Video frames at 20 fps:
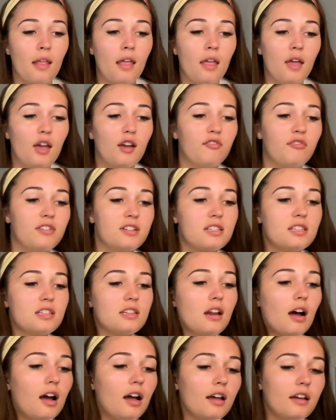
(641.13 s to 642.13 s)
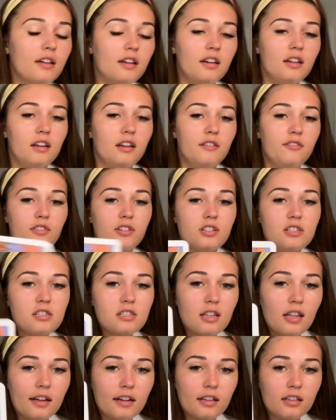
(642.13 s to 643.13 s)
If it's not, and if it's
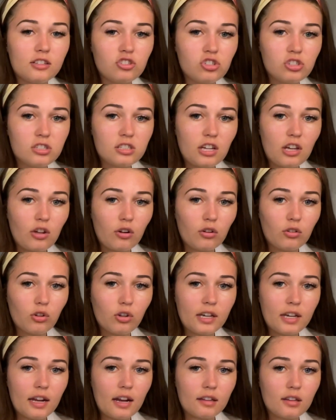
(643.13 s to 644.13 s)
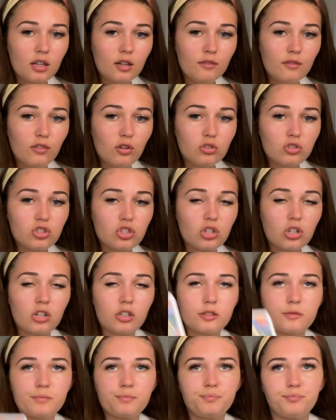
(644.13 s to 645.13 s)
like, let's just say you're looking at the
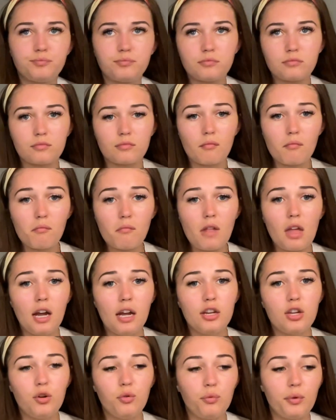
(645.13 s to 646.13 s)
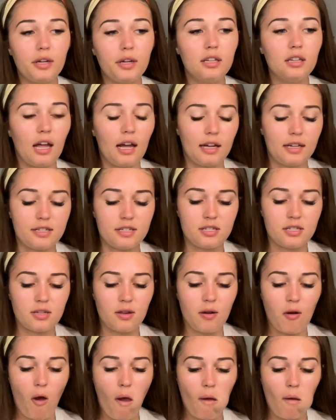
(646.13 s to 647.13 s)
vulture and you realize
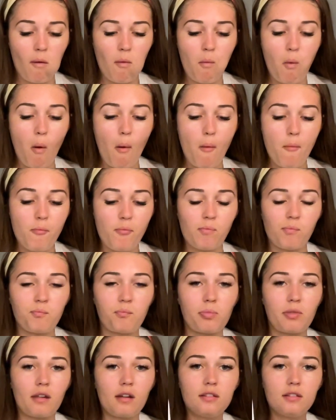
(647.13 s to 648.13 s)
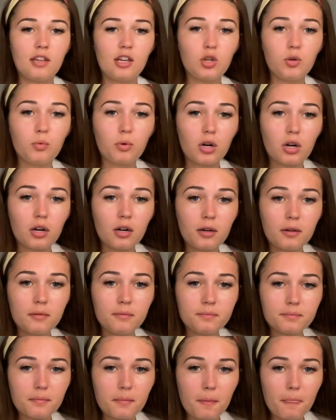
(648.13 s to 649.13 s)
that you were
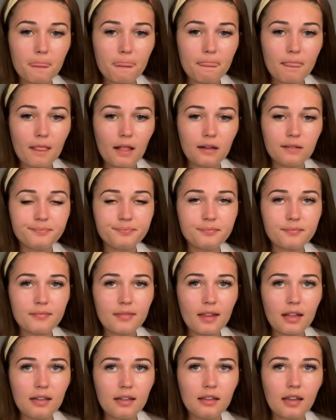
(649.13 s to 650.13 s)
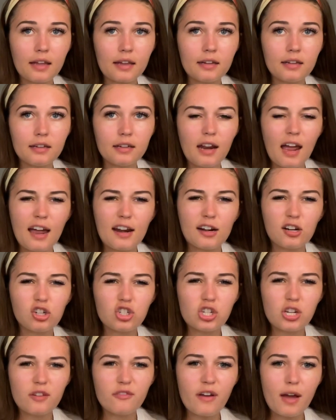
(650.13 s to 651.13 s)
like an
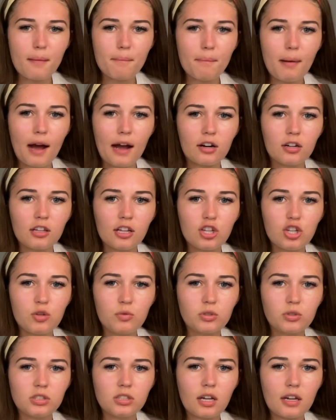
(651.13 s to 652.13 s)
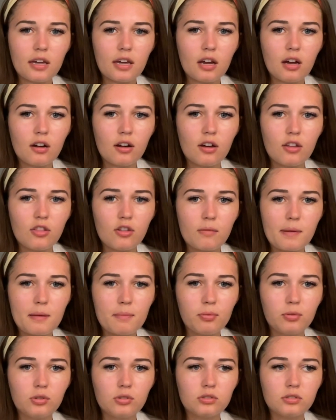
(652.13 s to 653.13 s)
energy vampire, like you were sucking on other
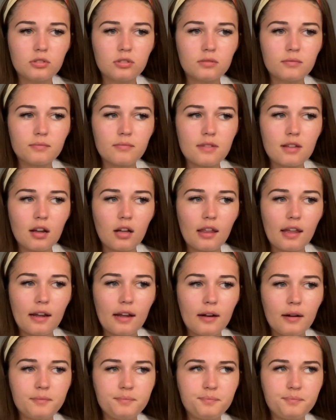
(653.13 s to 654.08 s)
people's like